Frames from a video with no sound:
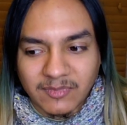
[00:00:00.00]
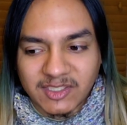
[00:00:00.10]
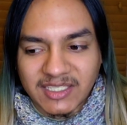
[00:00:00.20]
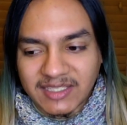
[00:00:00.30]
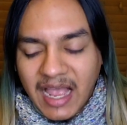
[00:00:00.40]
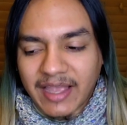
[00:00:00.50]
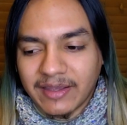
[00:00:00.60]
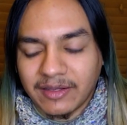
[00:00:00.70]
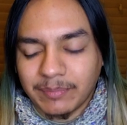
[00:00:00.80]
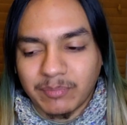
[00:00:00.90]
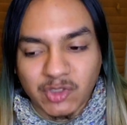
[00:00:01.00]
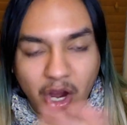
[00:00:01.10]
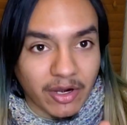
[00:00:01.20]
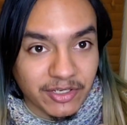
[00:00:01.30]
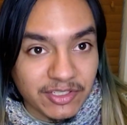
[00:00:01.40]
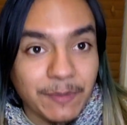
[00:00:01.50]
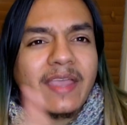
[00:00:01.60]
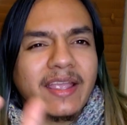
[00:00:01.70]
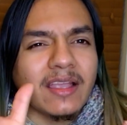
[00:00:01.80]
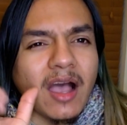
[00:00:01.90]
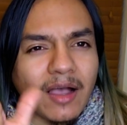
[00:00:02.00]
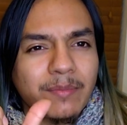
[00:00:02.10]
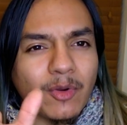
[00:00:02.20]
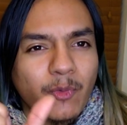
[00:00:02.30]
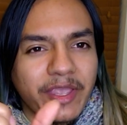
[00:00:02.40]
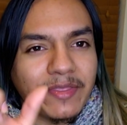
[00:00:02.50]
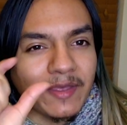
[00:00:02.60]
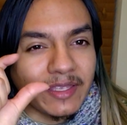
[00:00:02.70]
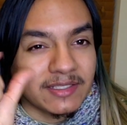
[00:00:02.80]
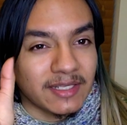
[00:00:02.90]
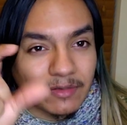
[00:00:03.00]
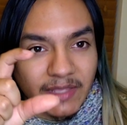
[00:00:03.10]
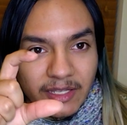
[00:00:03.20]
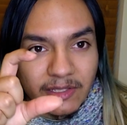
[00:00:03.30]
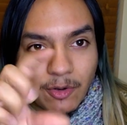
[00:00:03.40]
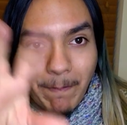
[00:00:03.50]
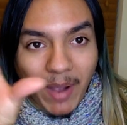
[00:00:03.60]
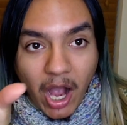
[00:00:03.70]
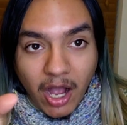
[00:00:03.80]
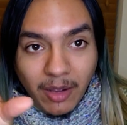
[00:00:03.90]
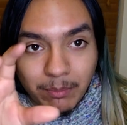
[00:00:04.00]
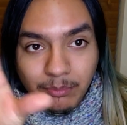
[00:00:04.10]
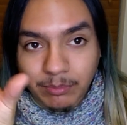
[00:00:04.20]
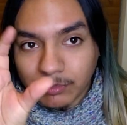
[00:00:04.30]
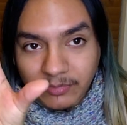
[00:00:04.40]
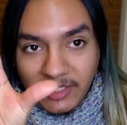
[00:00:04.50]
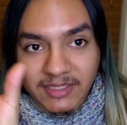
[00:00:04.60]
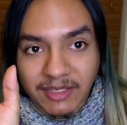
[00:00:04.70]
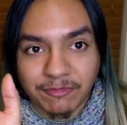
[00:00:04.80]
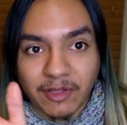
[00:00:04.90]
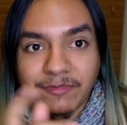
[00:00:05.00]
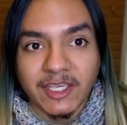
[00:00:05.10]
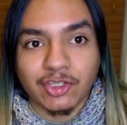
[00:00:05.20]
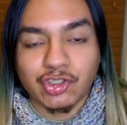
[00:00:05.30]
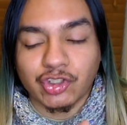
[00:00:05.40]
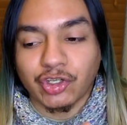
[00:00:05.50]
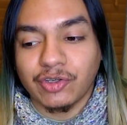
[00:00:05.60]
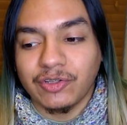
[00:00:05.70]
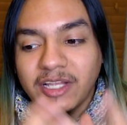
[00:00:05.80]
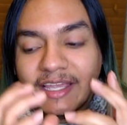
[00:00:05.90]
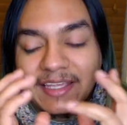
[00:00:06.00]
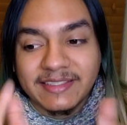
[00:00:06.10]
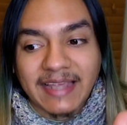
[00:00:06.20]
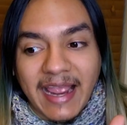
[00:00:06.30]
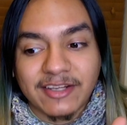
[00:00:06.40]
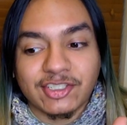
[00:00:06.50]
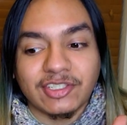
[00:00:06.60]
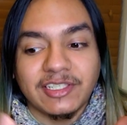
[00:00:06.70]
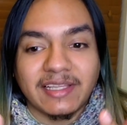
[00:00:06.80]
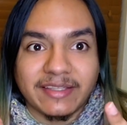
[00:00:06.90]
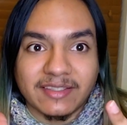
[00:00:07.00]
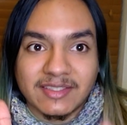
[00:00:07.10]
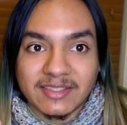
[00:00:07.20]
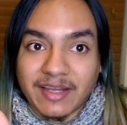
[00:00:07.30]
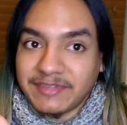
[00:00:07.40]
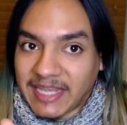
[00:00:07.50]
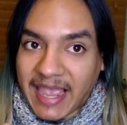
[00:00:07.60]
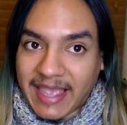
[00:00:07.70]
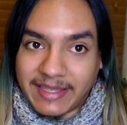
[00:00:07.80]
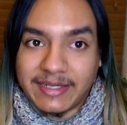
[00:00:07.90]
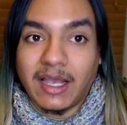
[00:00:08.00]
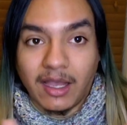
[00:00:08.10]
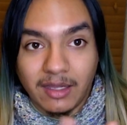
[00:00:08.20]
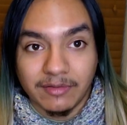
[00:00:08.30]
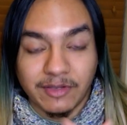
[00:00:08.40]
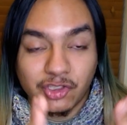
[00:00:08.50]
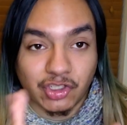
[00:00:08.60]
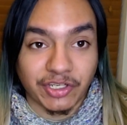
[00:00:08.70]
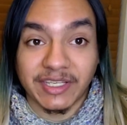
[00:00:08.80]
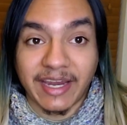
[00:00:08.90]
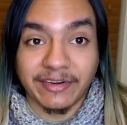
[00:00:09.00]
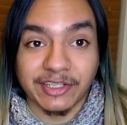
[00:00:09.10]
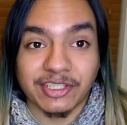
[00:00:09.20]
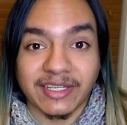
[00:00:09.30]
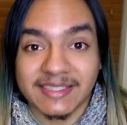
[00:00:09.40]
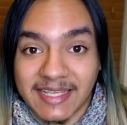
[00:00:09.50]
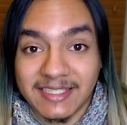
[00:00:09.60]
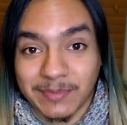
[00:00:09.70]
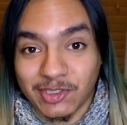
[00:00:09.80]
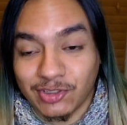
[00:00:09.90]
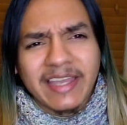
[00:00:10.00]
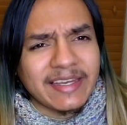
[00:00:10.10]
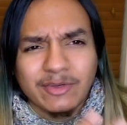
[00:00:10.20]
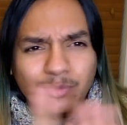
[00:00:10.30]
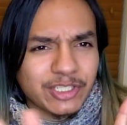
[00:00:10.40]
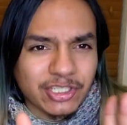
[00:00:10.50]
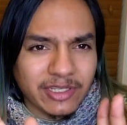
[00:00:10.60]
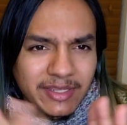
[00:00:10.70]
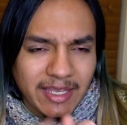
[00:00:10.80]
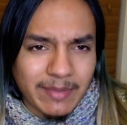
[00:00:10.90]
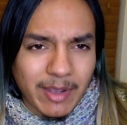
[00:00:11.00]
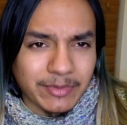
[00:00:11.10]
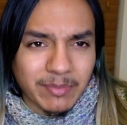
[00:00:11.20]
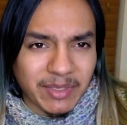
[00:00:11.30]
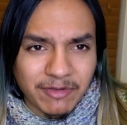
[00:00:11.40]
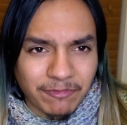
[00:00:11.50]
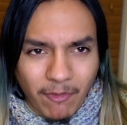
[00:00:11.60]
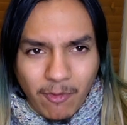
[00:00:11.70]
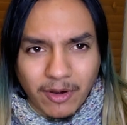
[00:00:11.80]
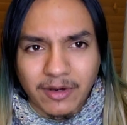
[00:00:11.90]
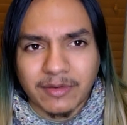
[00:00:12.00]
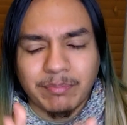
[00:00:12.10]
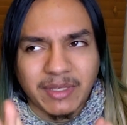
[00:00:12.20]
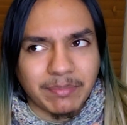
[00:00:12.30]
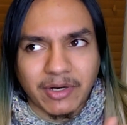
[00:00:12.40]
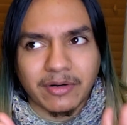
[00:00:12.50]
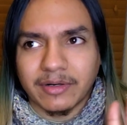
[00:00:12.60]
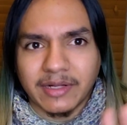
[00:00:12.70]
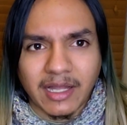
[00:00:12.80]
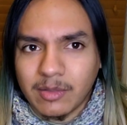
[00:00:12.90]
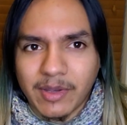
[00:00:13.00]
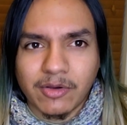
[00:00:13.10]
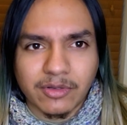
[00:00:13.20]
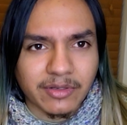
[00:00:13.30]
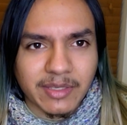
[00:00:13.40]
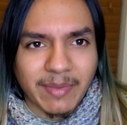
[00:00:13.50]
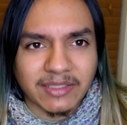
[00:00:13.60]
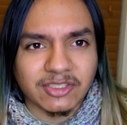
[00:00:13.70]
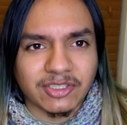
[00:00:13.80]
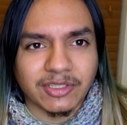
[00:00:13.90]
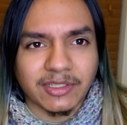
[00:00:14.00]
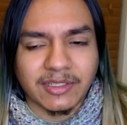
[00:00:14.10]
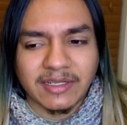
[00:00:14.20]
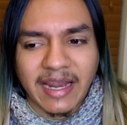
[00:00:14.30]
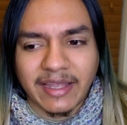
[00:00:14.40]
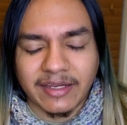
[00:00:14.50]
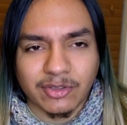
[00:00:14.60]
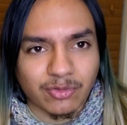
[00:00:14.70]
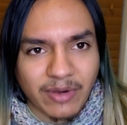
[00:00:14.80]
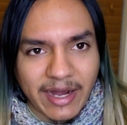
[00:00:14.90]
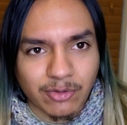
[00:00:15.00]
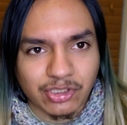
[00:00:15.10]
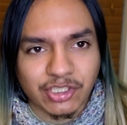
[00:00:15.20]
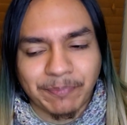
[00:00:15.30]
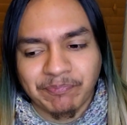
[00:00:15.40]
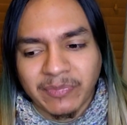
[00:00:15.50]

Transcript: design yarns that come with, instead of like a little palm that's like fluffy in a circle, it's actually like the stuffed head of a certain character on Sesame Street. And originally they came out with the big four: Big Bird, Elmo, Cookie Monster, and Grouch.